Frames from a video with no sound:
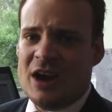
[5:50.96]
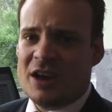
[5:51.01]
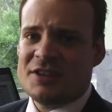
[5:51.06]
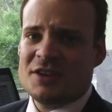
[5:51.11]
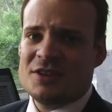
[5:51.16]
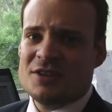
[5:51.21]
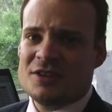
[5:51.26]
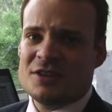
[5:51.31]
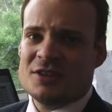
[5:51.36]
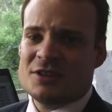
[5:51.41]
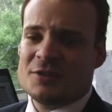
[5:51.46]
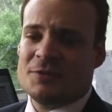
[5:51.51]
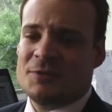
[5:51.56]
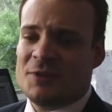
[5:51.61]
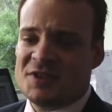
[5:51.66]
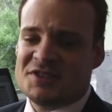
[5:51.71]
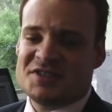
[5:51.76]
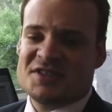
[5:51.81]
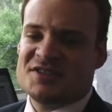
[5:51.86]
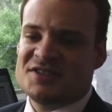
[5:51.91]
I think the
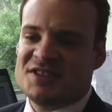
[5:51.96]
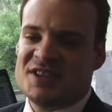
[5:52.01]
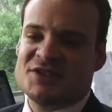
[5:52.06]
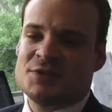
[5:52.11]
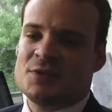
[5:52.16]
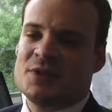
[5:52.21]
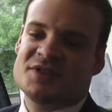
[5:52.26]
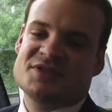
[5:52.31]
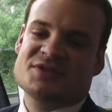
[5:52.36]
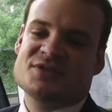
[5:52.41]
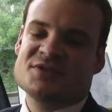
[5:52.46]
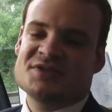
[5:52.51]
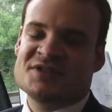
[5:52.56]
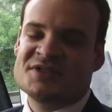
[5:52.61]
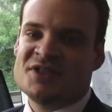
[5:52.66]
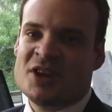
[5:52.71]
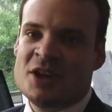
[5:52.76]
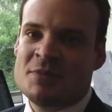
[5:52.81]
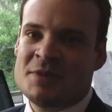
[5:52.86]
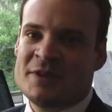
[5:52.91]
first thing I say to other schools
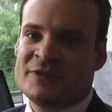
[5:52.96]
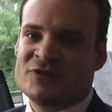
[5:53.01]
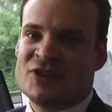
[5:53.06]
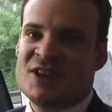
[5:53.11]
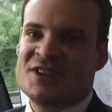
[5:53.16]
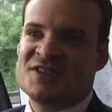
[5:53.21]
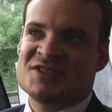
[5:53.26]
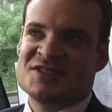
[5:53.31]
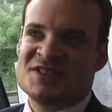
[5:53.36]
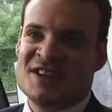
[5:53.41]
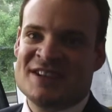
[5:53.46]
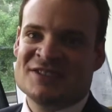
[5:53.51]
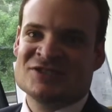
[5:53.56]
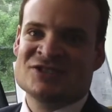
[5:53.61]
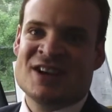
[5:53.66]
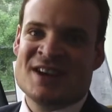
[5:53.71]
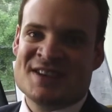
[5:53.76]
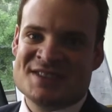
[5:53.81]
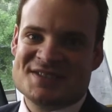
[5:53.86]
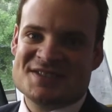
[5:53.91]
is don't be afraid to take
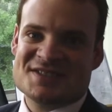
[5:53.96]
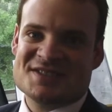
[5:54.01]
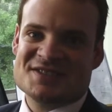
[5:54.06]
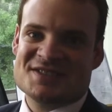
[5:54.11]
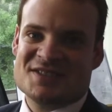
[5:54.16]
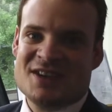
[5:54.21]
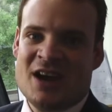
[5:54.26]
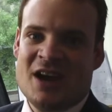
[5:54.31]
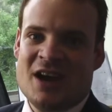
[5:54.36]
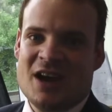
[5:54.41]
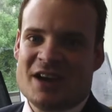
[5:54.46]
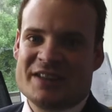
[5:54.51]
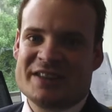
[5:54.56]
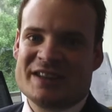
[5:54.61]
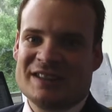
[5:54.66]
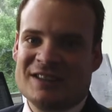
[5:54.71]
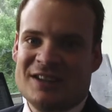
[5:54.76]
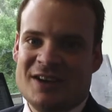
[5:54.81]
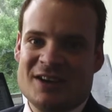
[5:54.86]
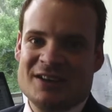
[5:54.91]
risks. I
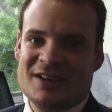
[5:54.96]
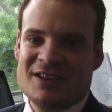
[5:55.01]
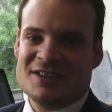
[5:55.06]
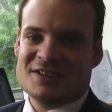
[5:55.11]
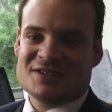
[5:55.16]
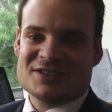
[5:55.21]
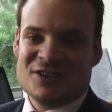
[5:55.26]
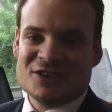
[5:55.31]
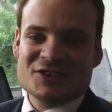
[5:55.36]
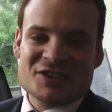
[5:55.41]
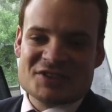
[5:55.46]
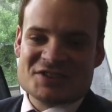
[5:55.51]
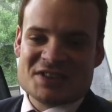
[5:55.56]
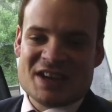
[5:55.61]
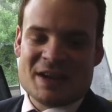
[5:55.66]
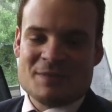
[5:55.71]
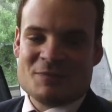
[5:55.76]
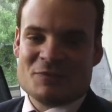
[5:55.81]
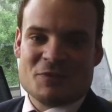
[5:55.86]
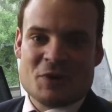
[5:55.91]
think learning has looked the
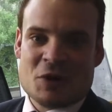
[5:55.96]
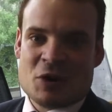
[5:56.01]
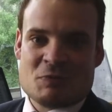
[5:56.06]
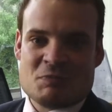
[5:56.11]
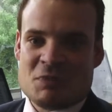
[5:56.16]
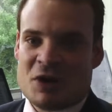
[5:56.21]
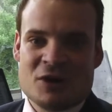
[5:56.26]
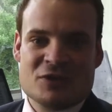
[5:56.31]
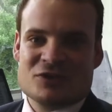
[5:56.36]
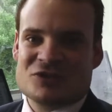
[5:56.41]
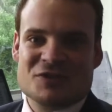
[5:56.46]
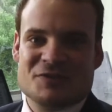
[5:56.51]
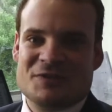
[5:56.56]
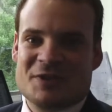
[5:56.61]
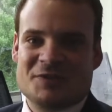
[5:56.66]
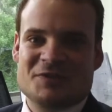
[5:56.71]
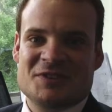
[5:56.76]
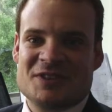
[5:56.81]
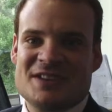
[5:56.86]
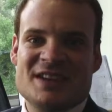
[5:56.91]
same for
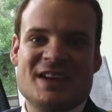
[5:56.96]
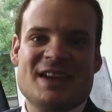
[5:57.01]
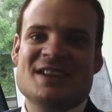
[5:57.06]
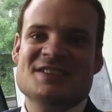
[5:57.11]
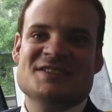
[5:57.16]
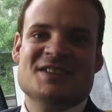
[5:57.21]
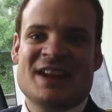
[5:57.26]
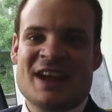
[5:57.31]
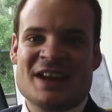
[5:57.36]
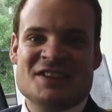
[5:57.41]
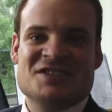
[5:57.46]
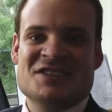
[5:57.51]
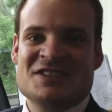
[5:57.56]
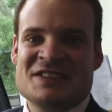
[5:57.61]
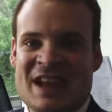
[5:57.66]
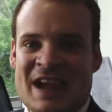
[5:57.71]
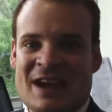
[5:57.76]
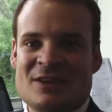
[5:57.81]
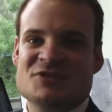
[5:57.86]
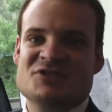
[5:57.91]
150 years, and actually
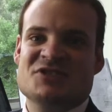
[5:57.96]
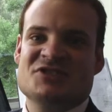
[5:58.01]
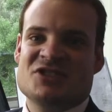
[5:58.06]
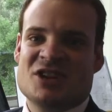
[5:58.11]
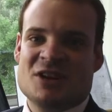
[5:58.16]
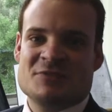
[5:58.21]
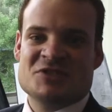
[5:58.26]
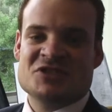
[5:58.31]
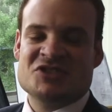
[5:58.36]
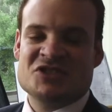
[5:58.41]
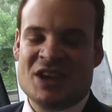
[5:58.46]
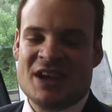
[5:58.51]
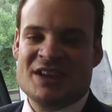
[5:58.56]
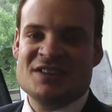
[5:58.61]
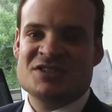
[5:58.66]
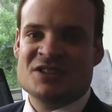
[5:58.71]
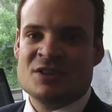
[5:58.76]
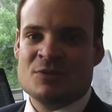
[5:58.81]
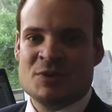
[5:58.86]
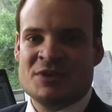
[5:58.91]
now's the time to
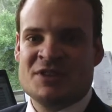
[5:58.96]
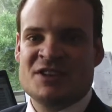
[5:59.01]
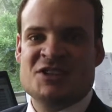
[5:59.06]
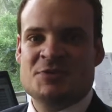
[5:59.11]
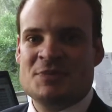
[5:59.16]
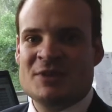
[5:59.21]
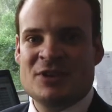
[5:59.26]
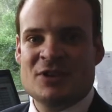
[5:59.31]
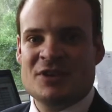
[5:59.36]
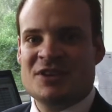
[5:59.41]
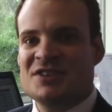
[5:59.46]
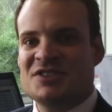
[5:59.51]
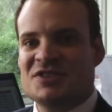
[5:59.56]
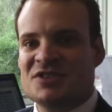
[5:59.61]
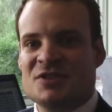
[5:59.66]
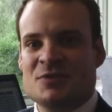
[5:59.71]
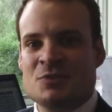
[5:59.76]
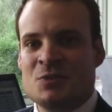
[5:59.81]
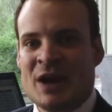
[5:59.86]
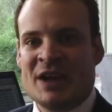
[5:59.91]
change it. We need to be looking
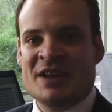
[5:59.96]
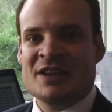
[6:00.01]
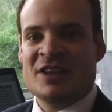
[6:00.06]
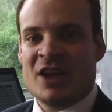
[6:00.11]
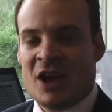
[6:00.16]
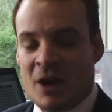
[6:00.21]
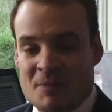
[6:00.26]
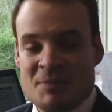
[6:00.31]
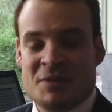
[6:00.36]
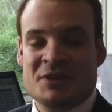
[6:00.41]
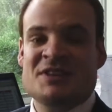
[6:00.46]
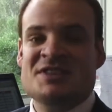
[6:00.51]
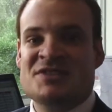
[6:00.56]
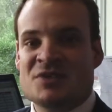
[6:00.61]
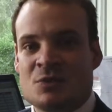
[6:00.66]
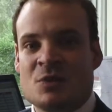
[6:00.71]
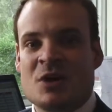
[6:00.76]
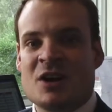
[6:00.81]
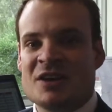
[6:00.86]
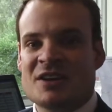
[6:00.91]
to the way companies
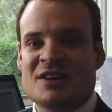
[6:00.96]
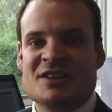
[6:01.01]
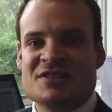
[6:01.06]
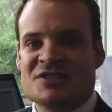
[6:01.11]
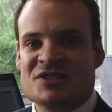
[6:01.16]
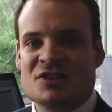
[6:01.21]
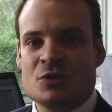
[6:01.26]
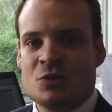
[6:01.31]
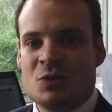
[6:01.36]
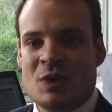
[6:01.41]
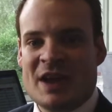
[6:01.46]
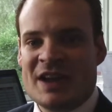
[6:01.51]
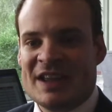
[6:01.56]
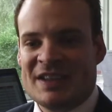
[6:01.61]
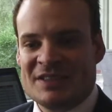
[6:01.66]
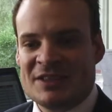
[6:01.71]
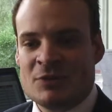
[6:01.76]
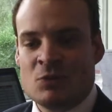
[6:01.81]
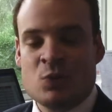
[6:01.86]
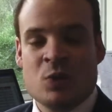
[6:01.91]
are working, to the
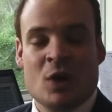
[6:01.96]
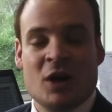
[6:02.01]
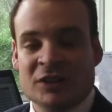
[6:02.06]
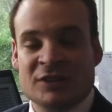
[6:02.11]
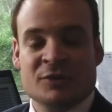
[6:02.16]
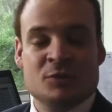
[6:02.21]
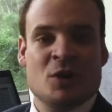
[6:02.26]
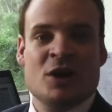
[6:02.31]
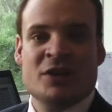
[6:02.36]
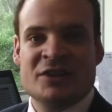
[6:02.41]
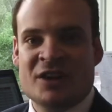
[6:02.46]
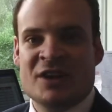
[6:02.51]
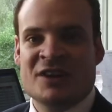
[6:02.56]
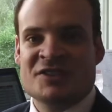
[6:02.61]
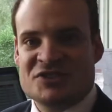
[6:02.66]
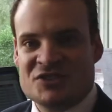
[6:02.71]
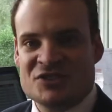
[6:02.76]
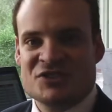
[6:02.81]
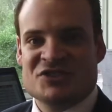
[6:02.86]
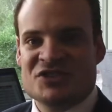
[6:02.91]
way the world of work that
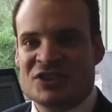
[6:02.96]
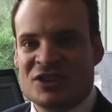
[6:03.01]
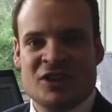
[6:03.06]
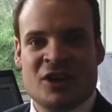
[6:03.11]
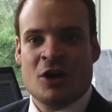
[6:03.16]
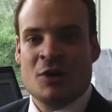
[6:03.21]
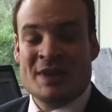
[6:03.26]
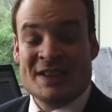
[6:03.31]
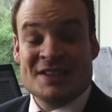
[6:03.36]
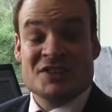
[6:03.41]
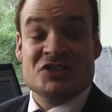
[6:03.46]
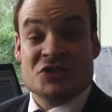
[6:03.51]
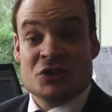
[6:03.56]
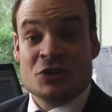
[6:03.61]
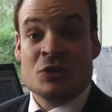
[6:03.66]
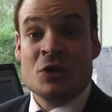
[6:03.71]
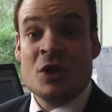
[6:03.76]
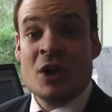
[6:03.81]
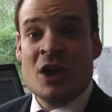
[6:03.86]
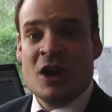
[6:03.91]
our students are go
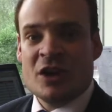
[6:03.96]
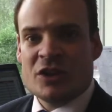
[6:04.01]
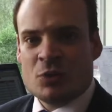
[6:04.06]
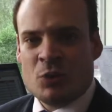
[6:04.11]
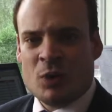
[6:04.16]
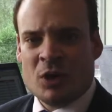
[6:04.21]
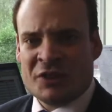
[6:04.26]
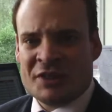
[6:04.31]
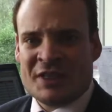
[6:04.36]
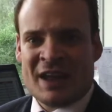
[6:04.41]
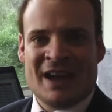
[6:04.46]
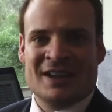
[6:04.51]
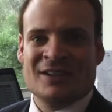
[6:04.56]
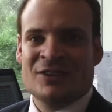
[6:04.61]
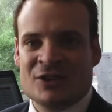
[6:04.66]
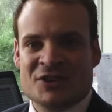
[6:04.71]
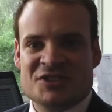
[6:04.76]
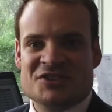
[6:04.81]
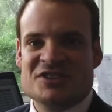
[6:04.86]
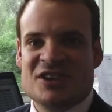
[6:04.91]
into, to what that
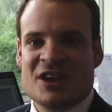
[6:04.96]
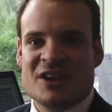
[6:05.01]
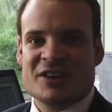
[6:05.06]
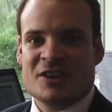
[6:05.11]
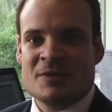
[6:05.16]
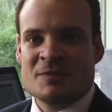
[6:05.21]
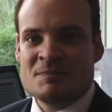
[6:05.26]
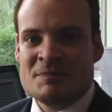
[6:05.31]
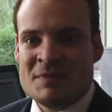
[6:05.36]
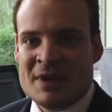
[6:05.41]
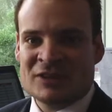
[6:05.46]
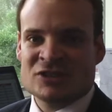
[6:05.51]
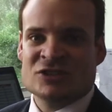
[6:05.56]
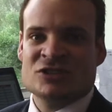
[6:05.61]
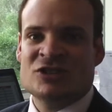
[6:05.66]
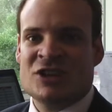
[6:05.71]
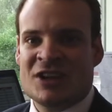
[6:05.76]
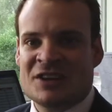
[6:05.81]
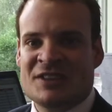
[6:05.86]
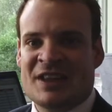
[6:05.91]
looks like, and
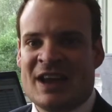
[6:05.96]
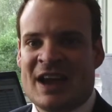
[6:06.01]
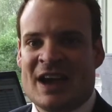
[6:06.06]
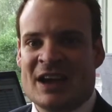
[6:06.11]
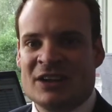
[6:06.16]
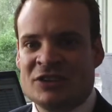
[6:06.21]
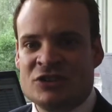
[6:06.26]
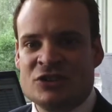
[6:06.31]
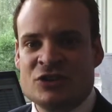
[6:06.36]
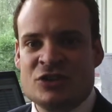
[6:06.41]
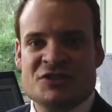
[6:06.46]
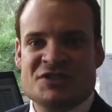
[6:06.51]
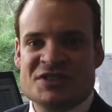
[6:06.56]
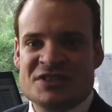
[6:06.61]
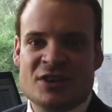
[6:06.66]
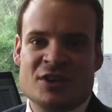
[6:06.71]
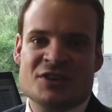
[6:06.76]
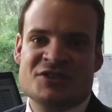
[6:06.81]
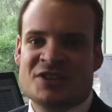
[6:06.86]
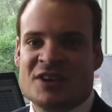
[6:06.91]
mirroring that and
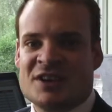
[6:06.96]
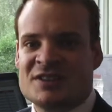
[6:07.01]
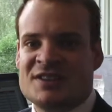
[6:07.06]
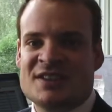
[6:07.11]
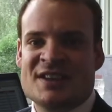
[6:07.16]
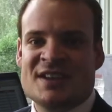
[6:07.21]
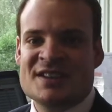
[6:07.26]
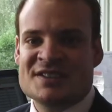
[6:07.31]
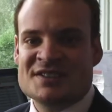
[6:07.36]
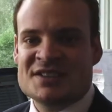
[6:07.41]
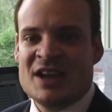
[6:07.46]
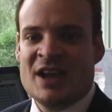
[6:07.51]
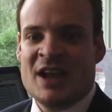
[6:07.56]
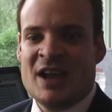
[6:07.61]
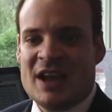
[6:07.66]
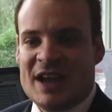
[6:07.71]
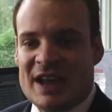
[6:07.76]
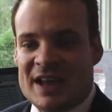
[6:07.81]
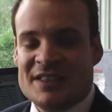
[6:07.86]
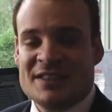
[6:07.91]
using those ideas
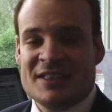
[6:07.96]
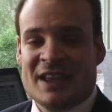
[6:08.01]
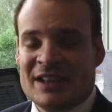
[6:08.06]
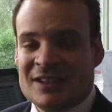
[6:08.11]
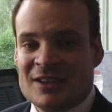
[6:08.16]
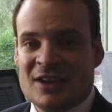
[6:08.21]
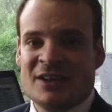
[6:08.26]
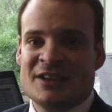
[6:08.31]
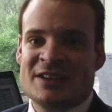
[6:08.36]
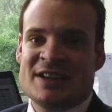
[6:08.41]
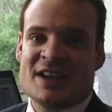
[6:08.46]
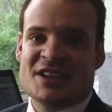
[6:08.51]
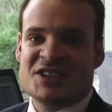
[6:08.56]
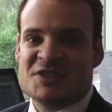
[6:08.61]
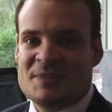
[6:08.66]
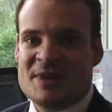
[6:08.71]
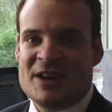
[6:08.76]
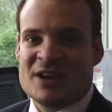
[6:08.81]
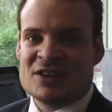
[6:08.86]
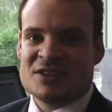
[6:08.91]
in their learning
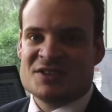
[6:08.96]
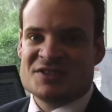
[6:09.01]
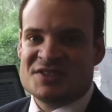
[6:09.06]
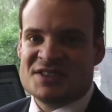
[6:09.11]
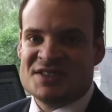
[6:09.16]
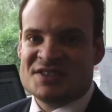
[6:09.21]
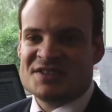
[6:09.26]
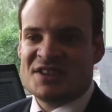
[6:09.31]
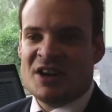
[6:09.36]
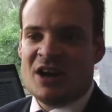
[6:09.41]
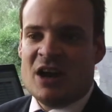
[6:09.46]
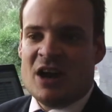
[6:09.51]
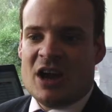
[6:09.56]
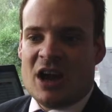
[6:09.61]
experiences.